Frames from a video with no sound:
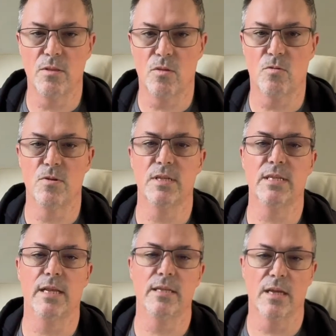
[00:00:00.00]
through the
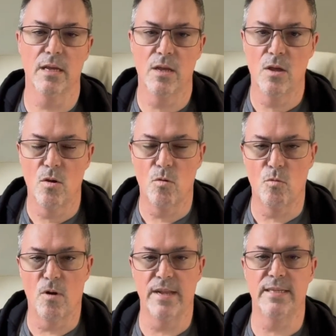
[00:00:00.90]
center,
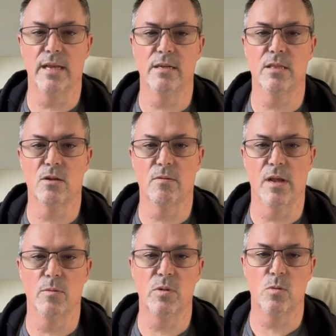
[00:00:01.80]
right down to the
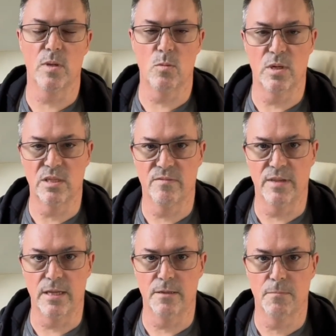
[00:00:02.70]
ground between one's
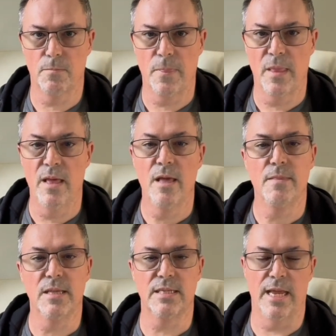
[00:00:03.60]
feet.
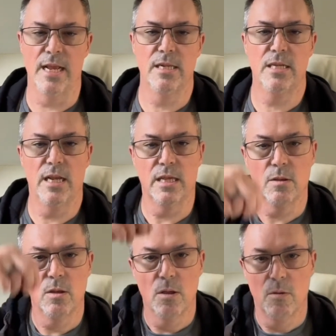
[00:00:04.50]
This energetic
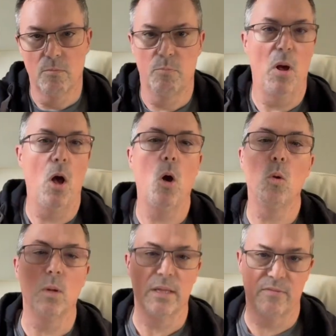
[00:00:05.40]

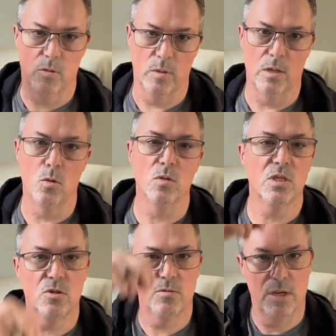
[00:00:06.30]
pole, if you will, or
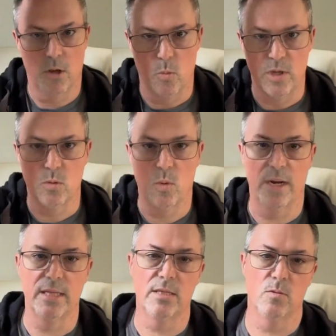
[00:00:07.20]
string on which one
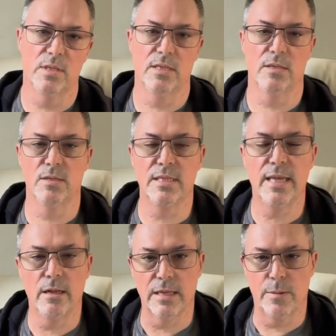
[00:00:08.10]
is
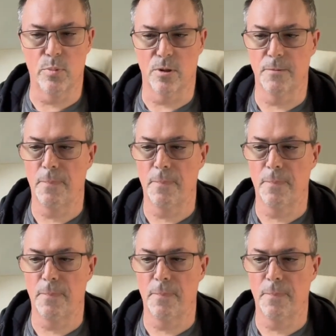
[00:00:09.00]
held up on,